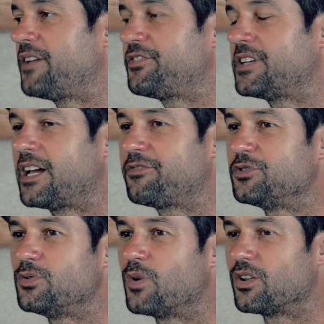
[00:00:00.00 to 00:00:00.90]
wife and I
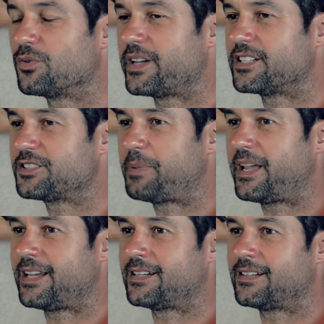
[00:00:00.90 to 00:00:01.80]
flew all the way to
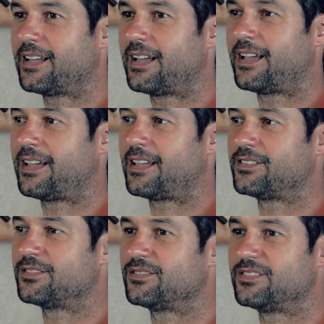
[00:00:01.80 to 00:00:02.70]
Spain
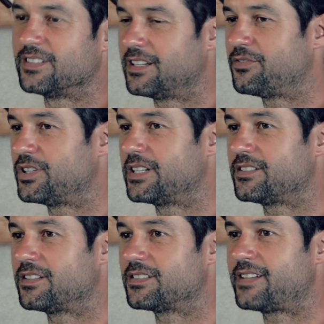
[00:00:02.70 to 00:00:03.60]
and delivered
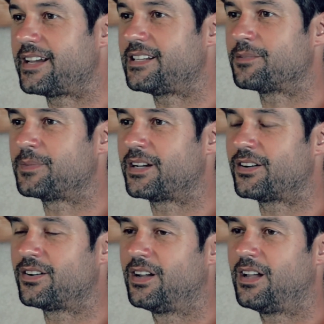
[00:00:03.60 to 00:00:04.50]
it to the stadium there,